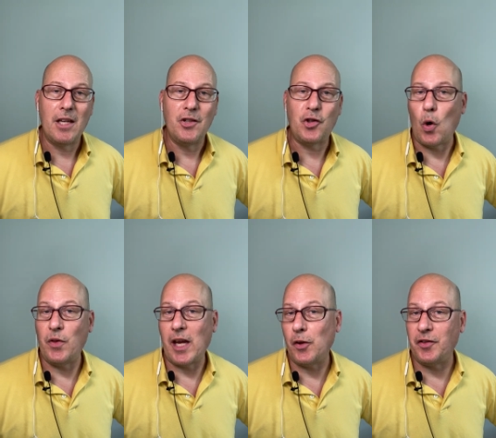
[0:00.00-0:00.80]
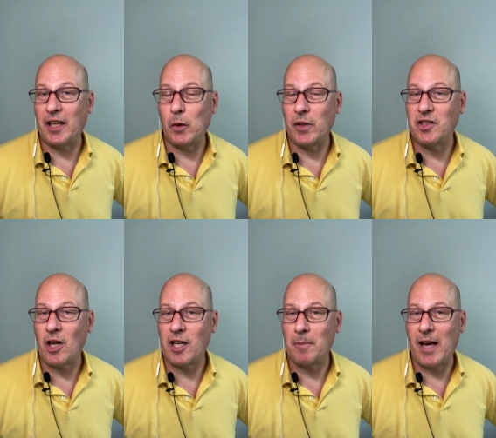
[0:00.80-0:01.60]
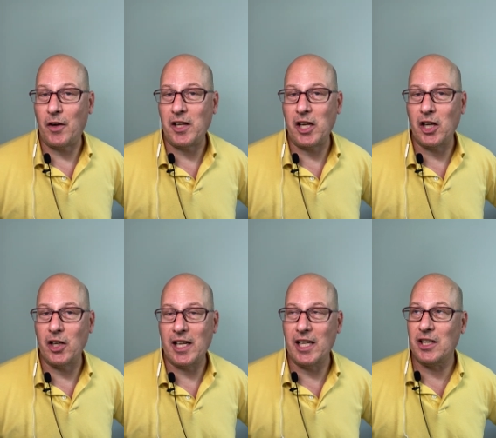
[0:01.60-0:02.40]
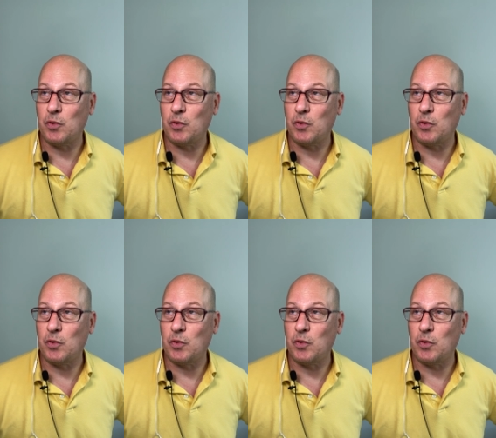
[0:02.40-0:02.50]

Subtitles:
So the other thing I want to talk about here is,